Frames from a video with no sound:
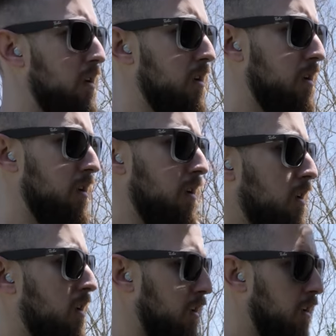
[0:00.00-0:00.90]
guns a
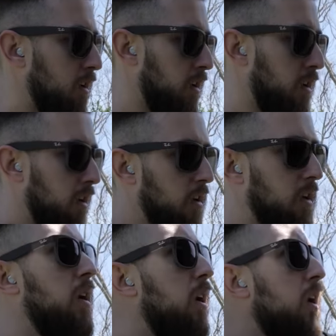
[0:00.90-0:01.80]
month to our
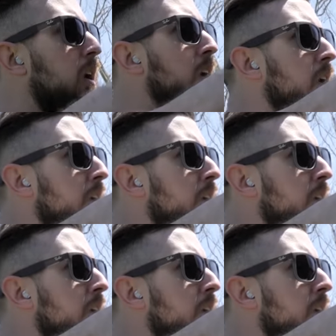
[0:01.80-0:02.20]
Utreon